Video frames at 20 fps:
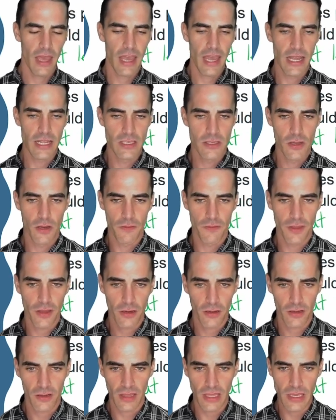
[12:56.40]
And so if they're
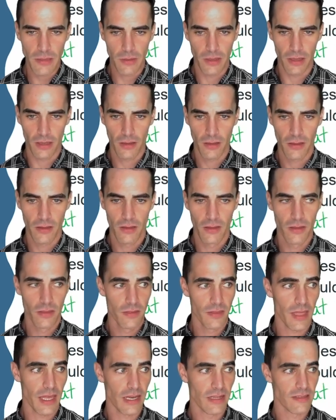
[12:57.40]
claiming
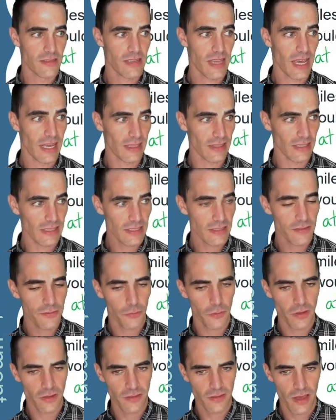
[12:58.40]
that it's at least
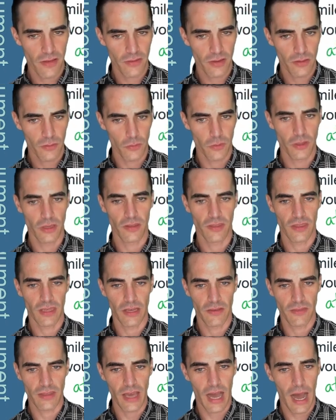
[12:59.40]
47, well, you can think
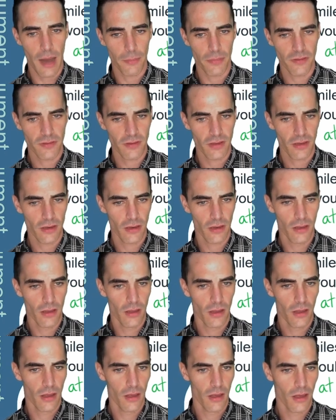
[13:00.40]
of the opposite
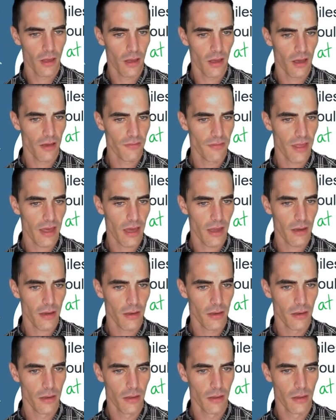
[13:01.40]
of that
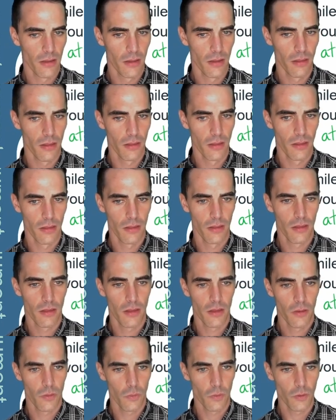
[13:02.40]

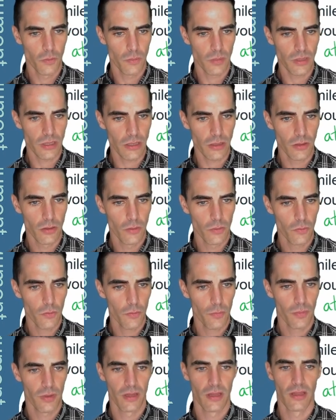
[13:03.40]
would be
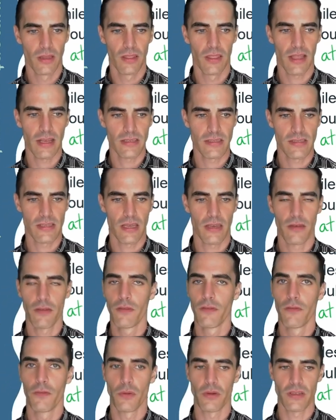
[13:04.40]
less than
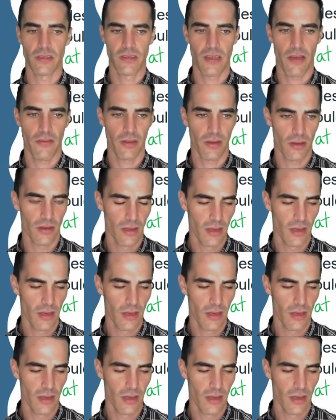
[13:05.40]
47.